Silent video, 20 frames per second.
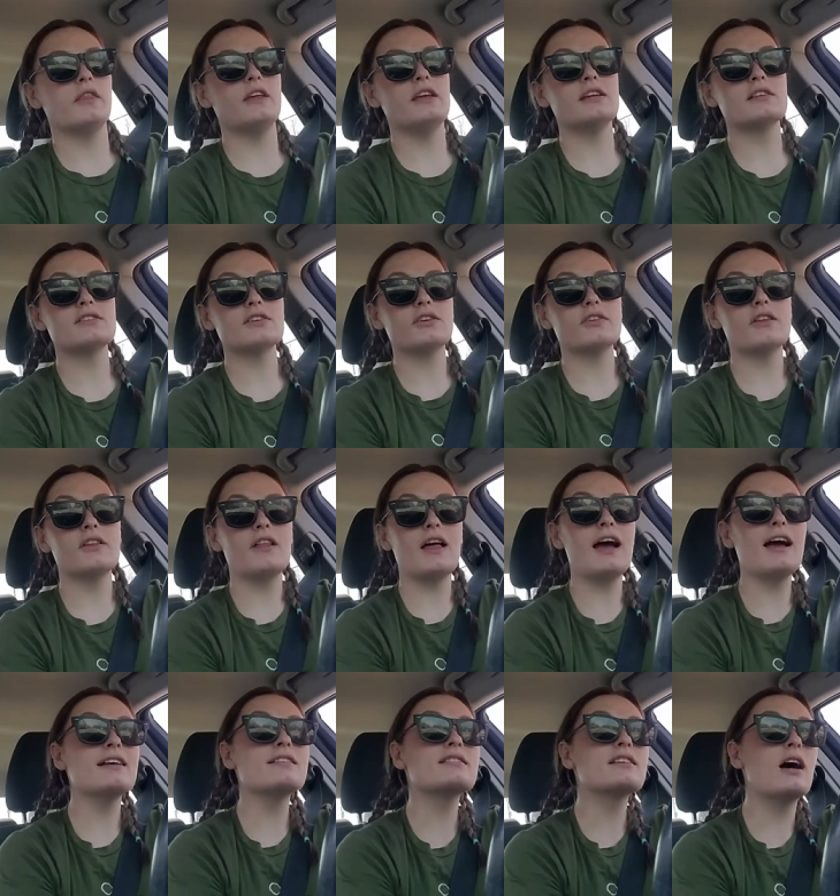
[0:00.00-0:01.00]
These are the
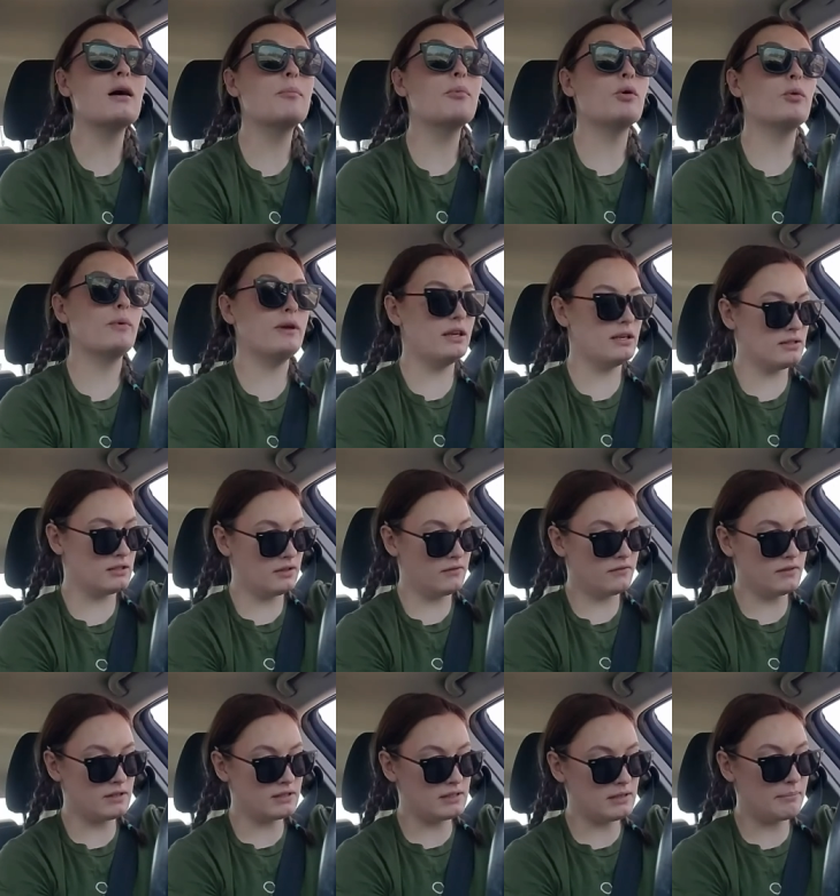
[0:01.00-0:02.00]
last couple weeks of
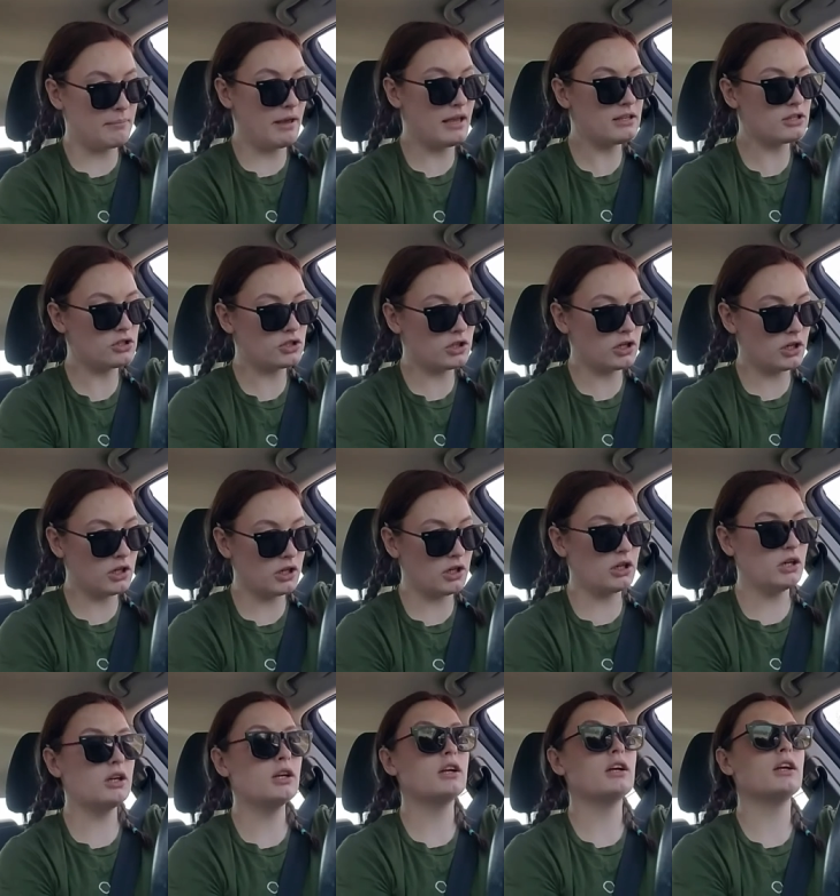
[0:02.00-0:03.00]
the
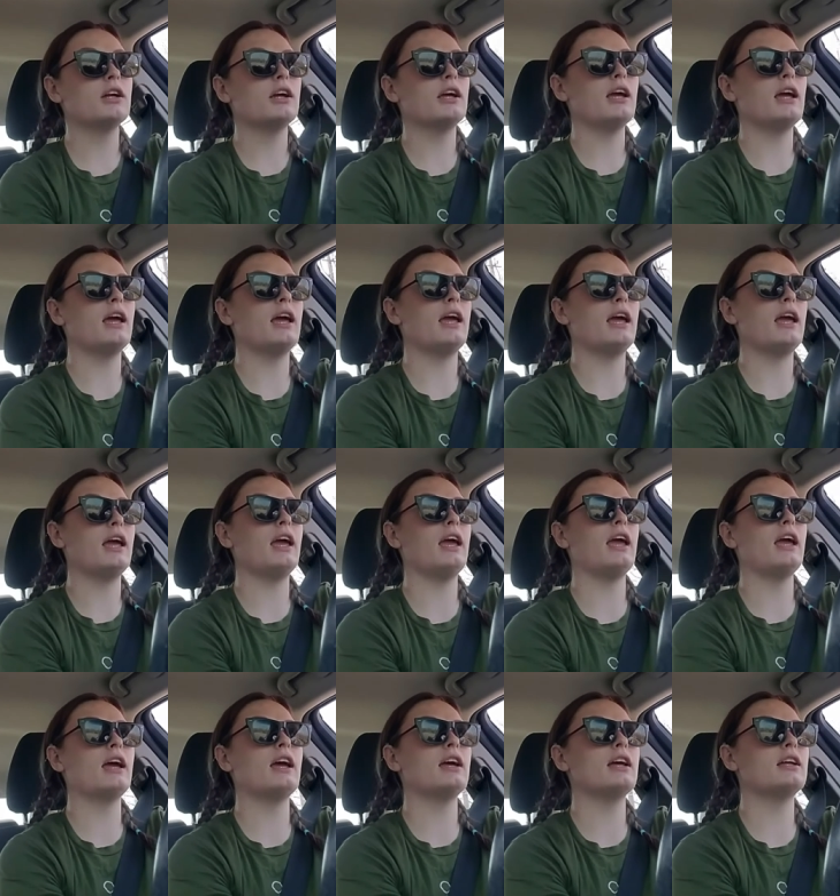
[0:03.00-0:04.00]
semester
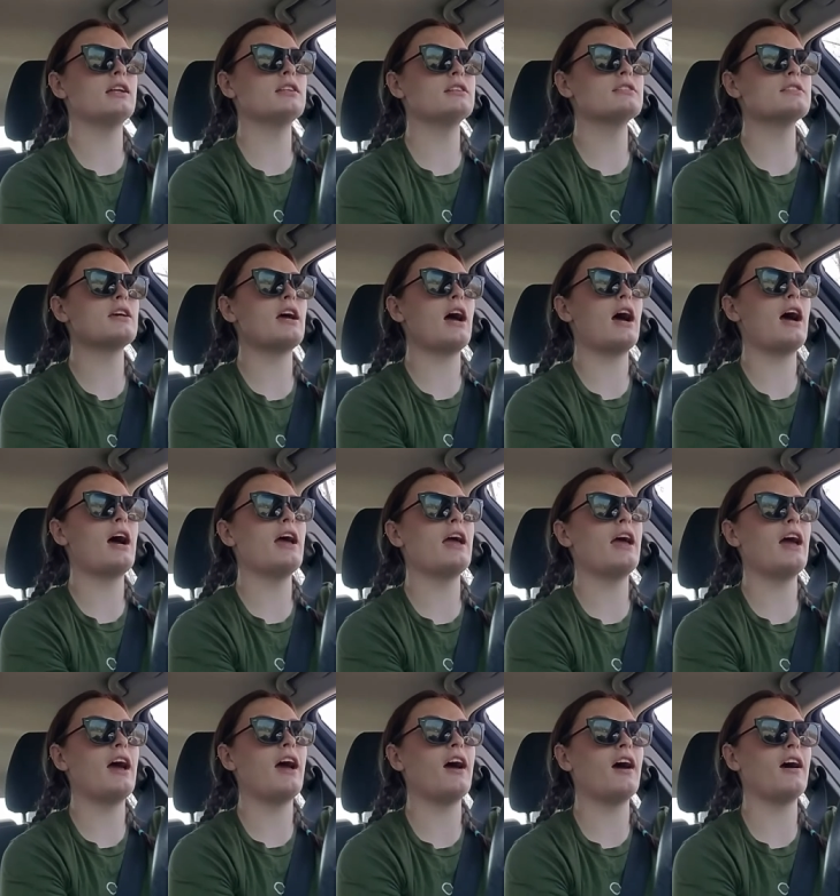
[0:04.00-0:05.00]
and I
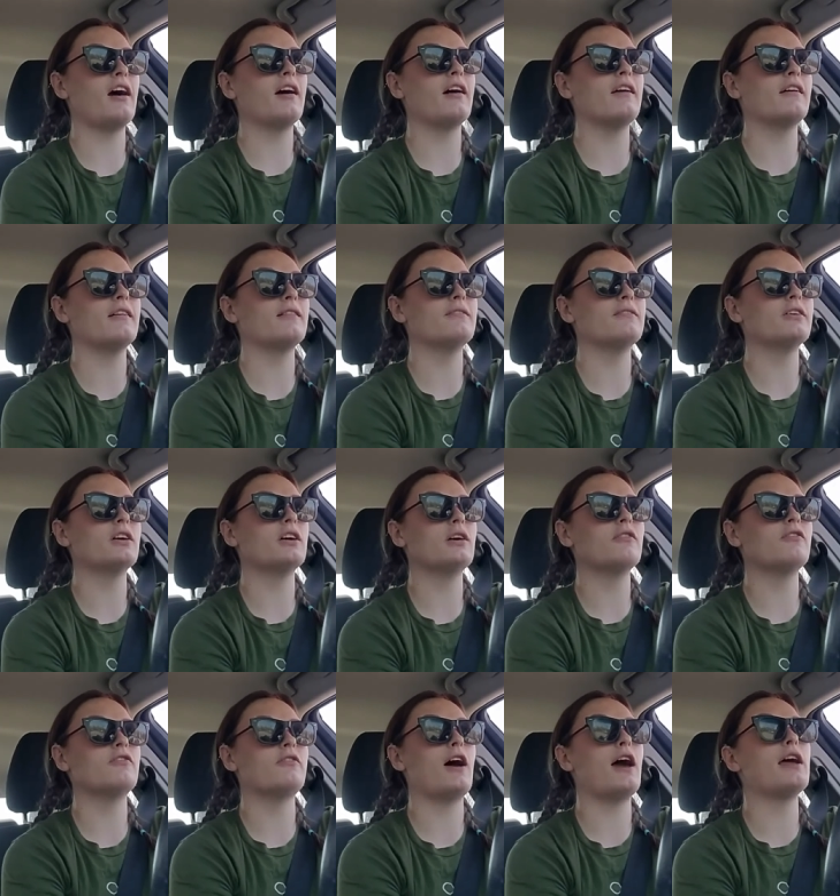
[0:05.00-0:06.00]
have
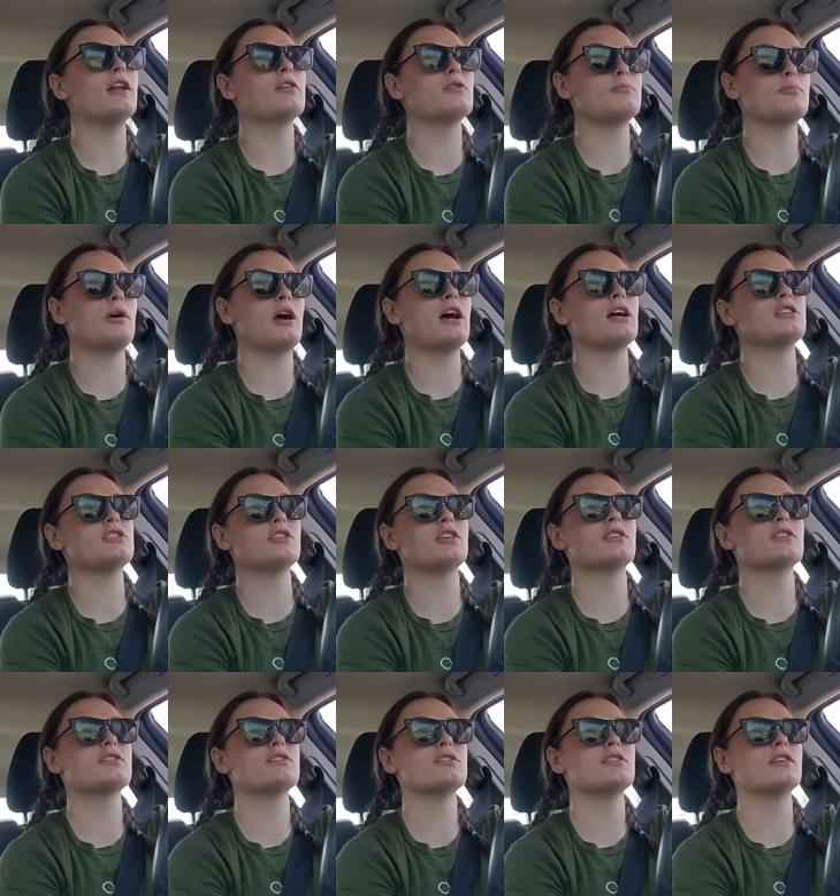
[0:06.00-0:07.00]
final
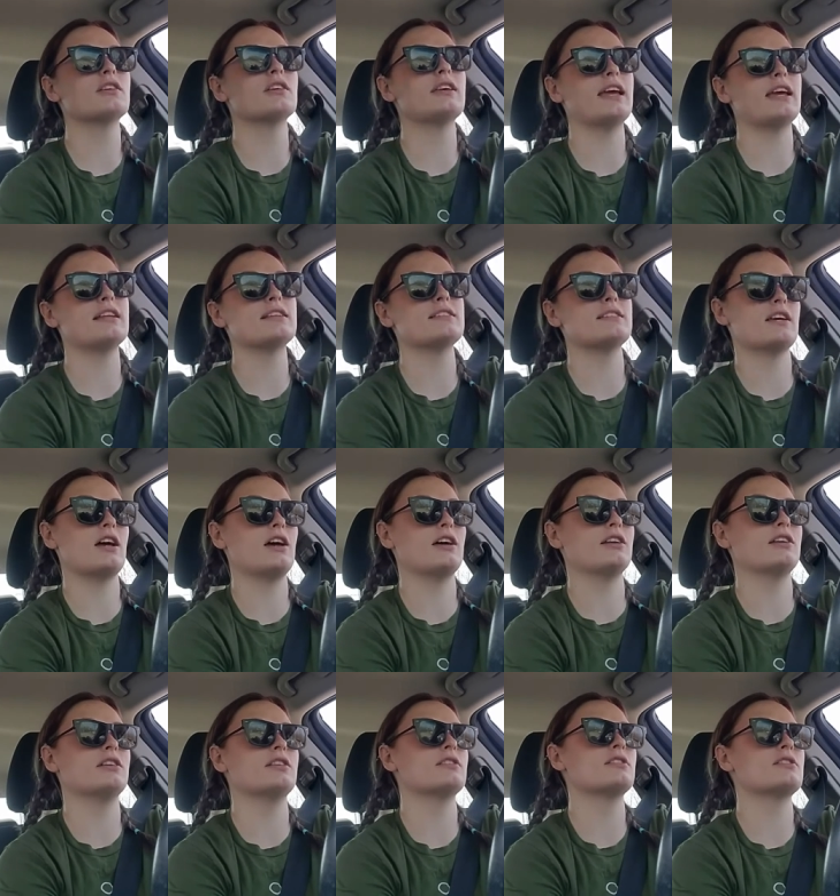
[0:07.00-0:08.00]
projects to get
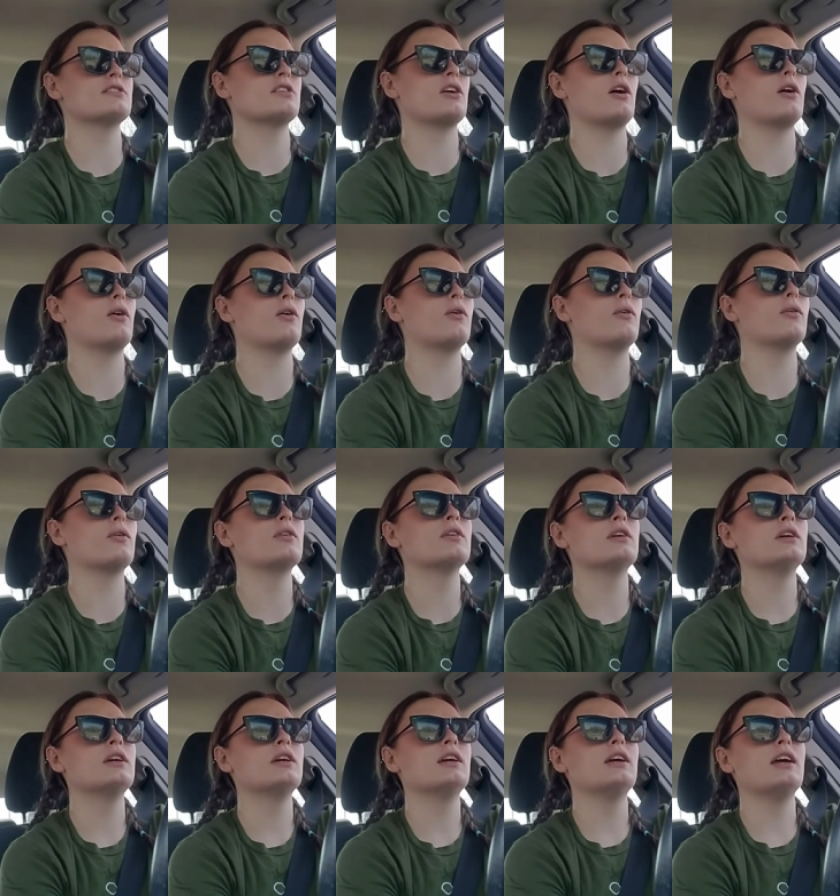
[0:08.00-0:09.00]
done so
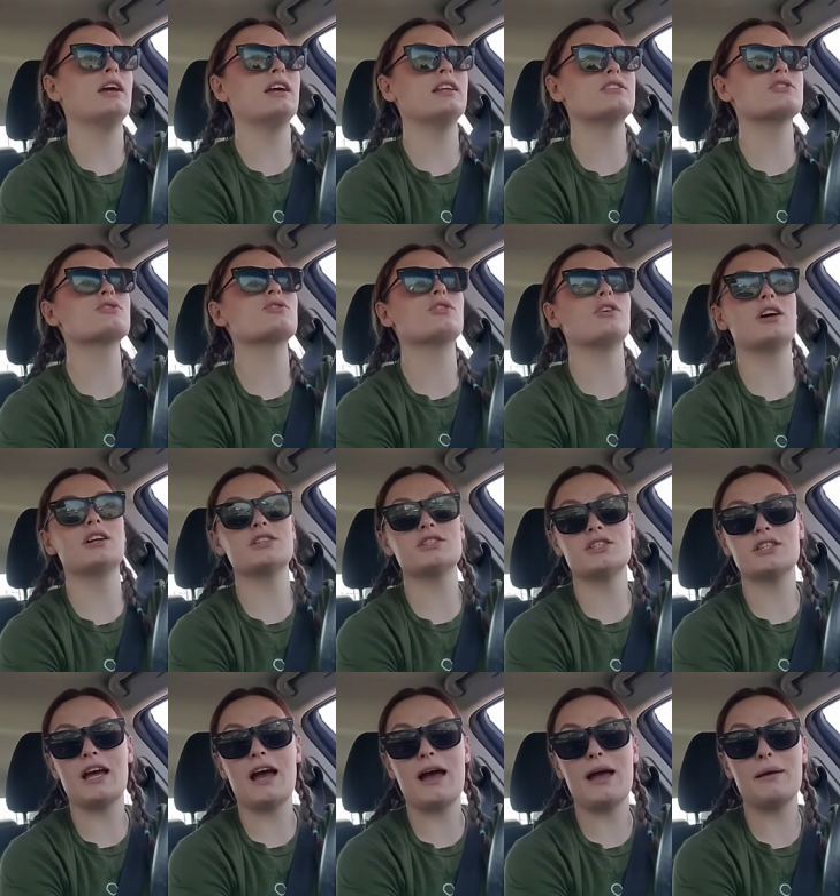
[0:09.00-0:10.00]
it's
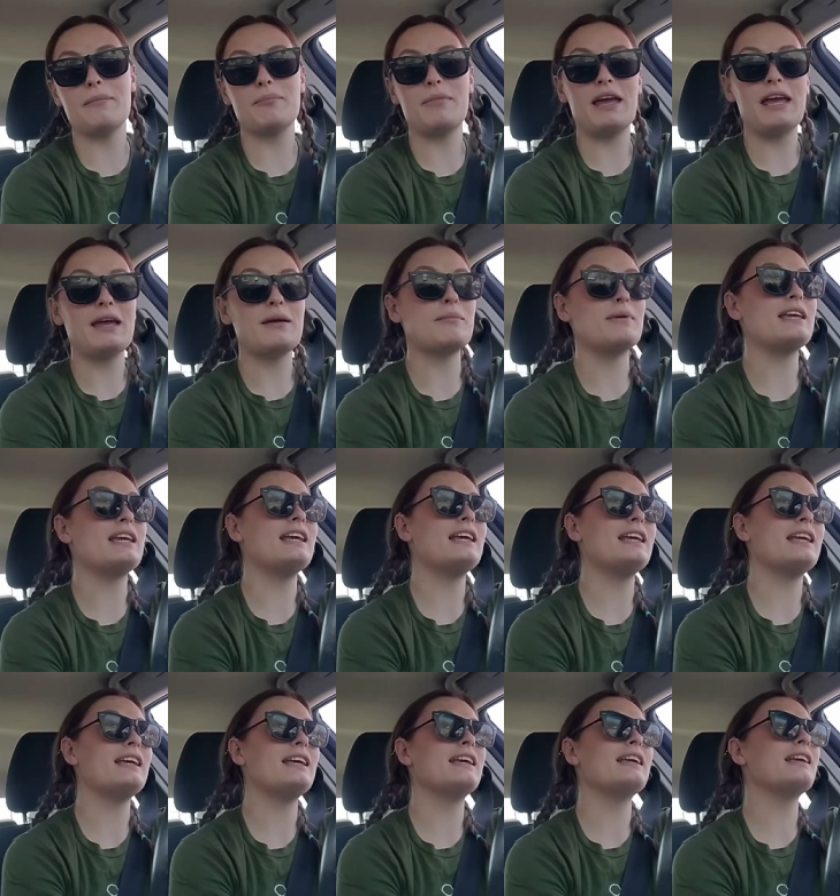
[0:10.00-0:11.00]
crunch time,
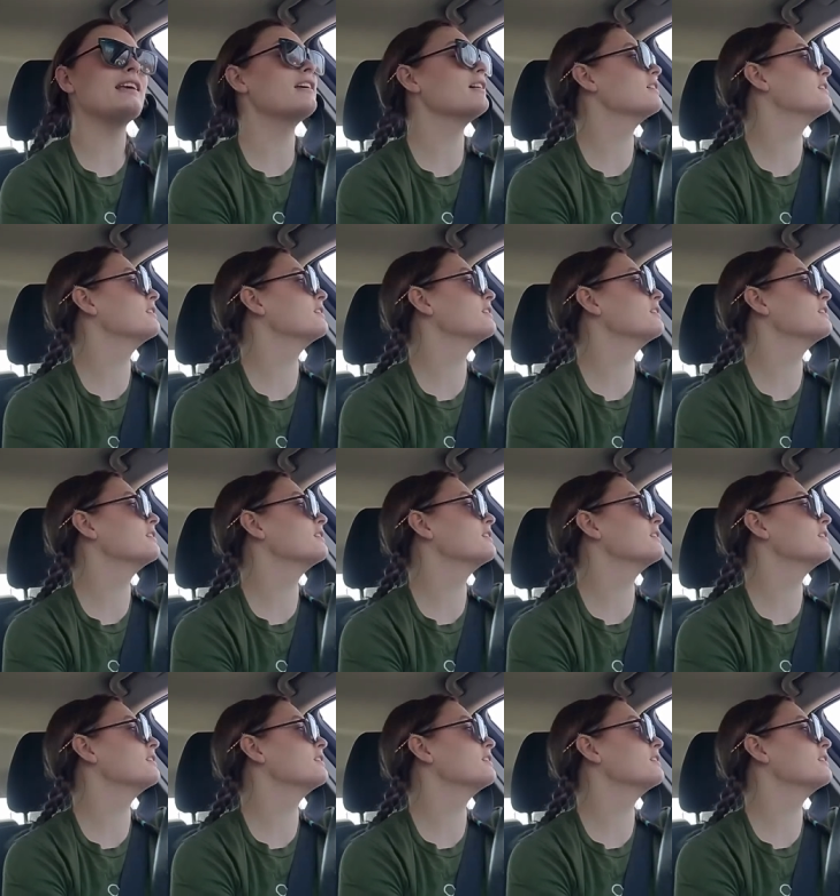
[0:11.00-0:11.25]
baby.